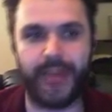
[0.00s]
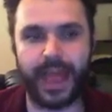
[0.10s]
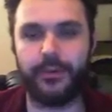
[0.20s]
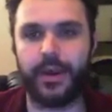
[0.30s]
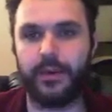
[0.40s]

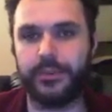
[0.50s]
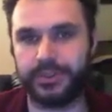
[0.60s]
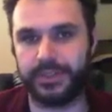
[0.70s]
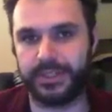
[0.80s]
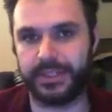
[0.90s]
how would I
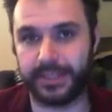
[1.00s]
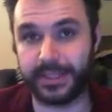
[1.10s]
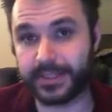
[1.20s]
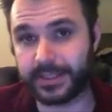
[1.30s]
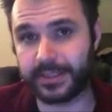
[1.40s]
reduce this
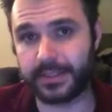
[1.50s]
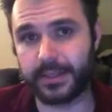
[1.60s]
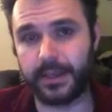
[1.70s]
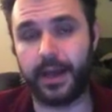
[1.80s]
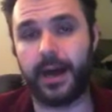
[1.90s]

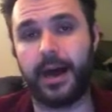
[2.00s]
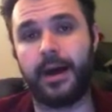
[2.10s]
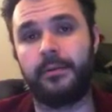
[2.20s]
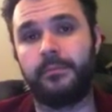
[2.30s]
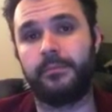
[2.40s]
list's
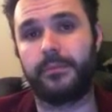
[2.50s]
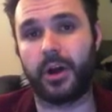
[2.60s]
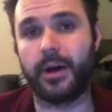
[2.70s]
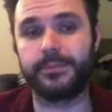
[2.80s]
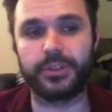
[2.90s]

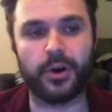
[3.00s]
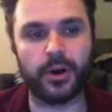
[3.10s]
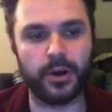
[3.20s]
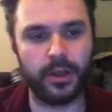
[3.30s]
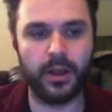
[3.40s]
comp
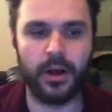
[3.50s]
score?